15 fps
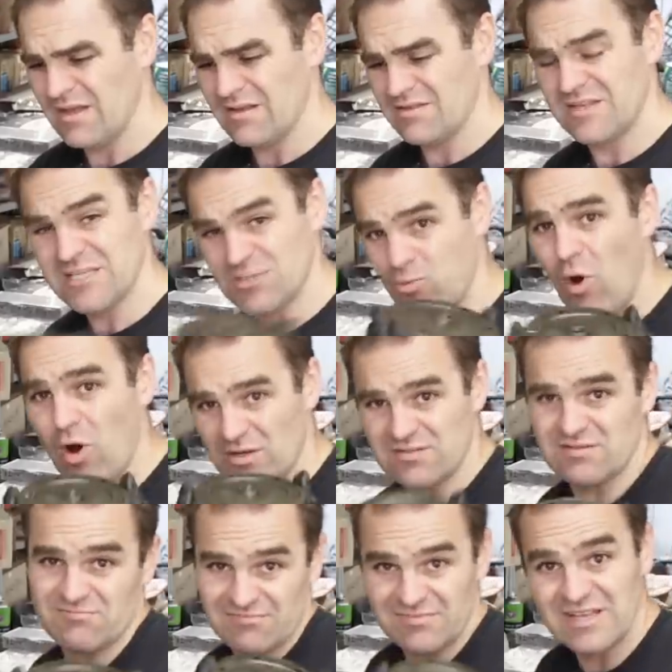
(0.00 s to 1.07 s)
this
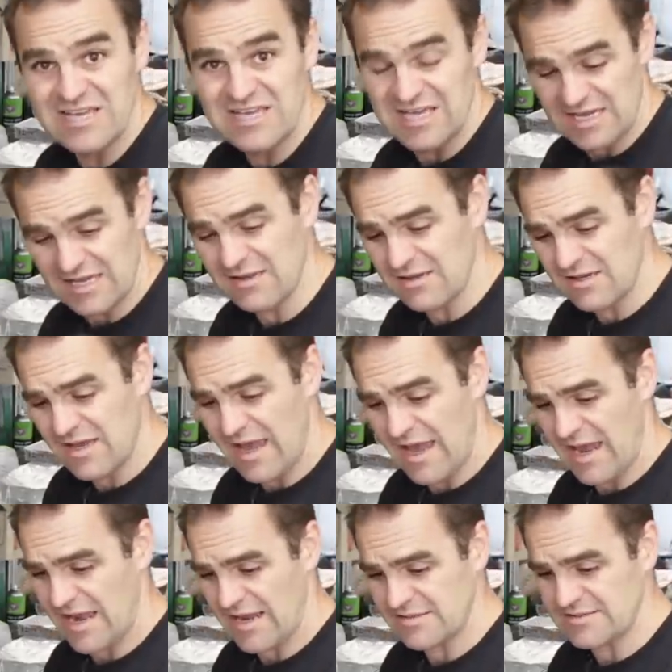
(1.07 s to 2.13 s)
was leaking,
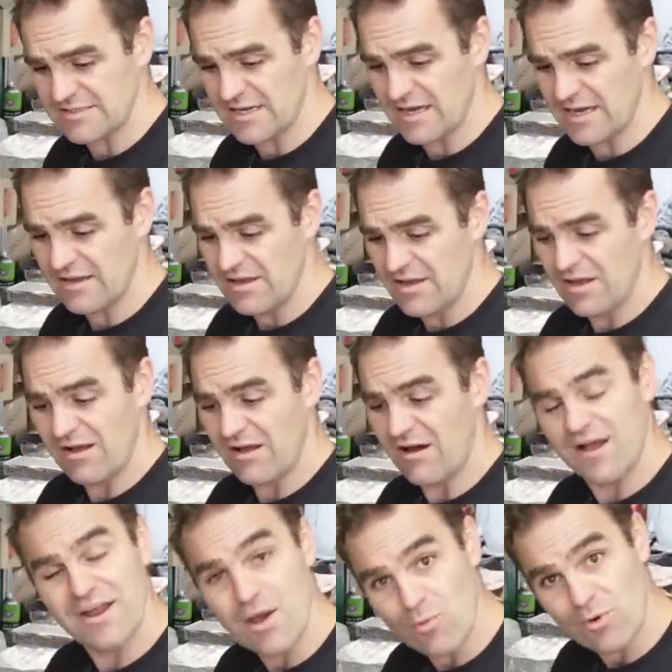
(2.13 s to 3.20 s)
and I
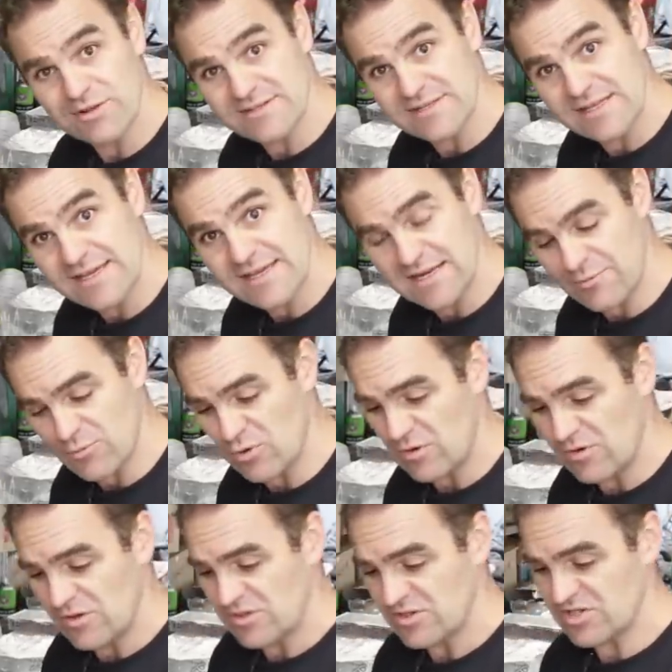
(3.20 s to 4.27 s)
don't want it to leak anymore.
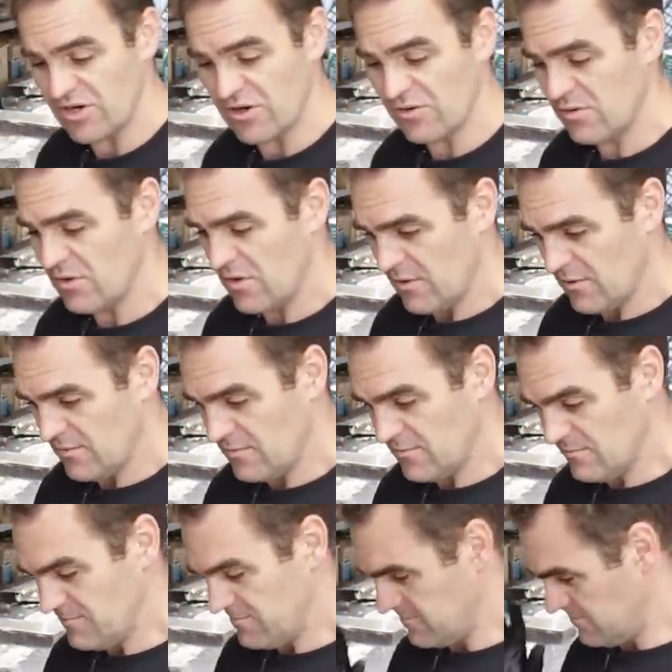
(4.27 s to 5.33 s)
So
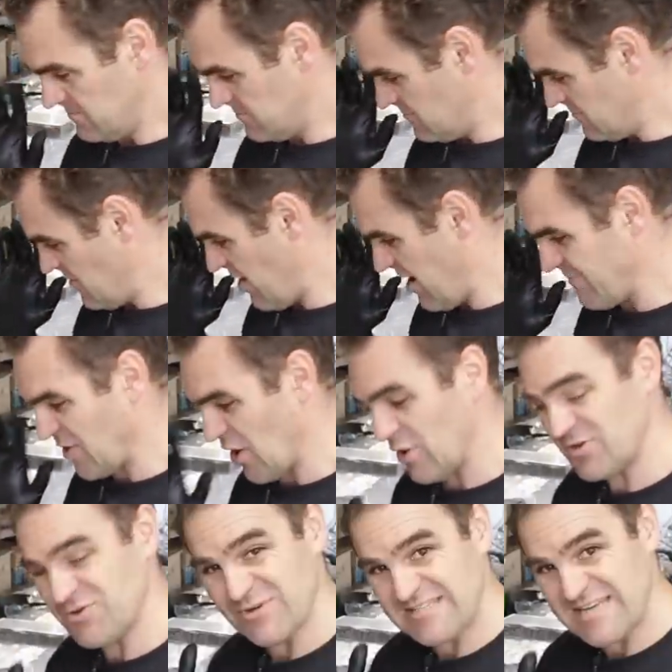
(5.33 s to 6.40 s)
I'm
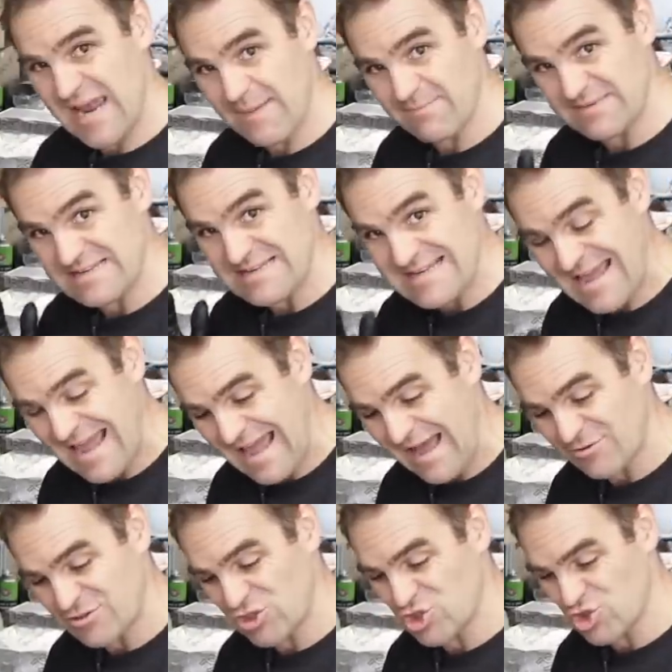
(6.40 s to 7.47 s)
going to attempt
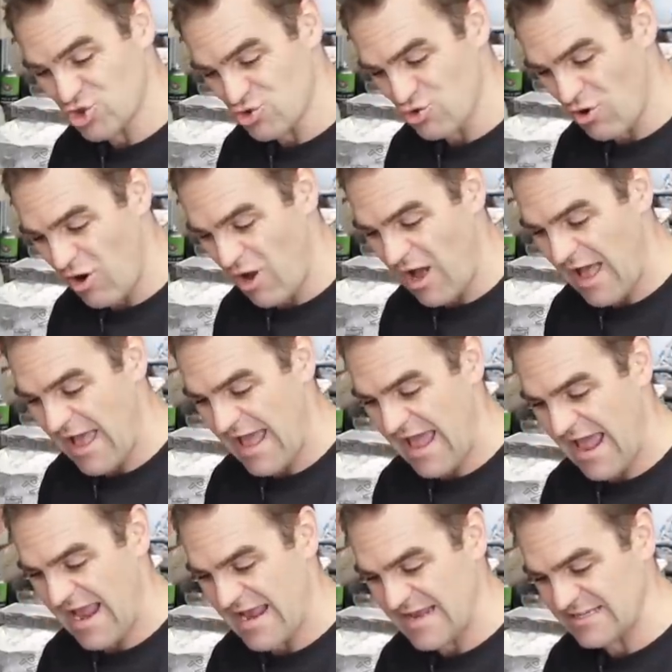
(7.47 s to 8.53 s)
now to try
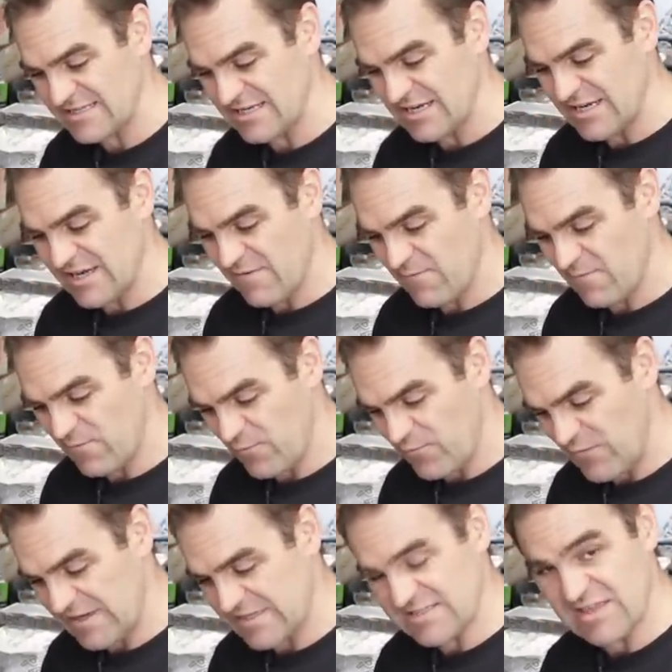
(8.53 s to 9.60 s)
and
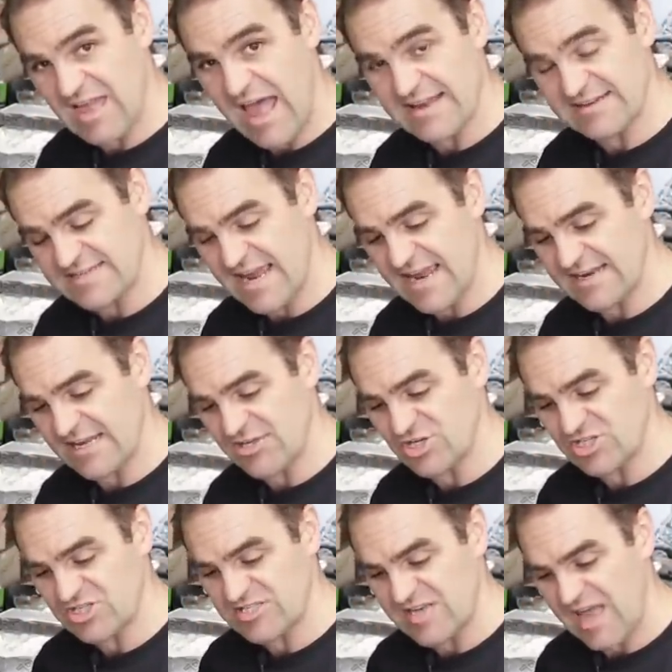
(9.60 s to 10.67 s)
fix that dent and
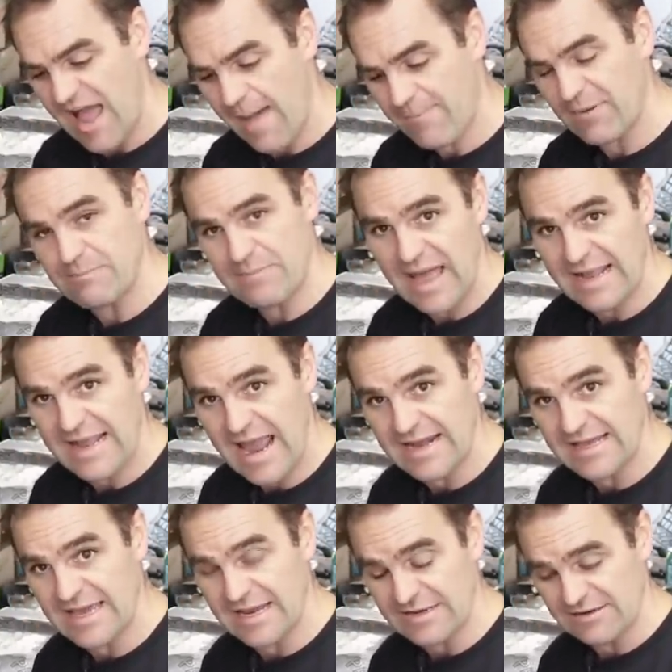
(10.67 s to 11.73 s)
just tap it back out
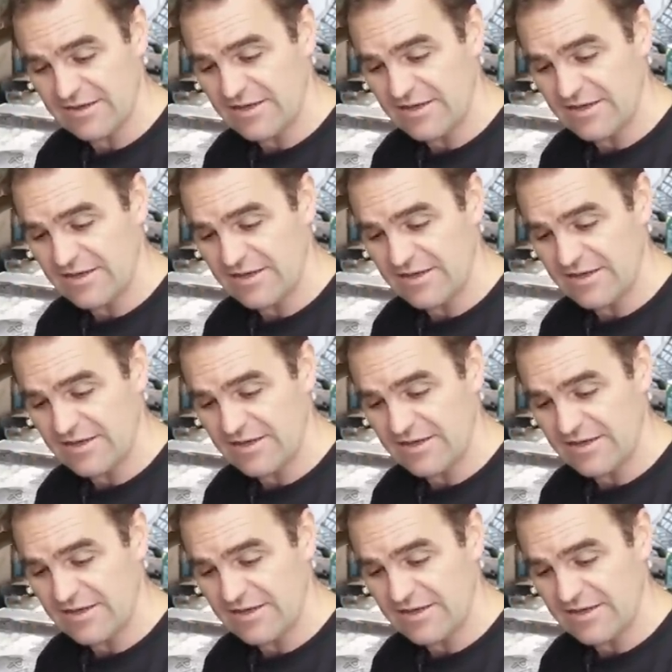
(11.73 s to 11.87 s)
again.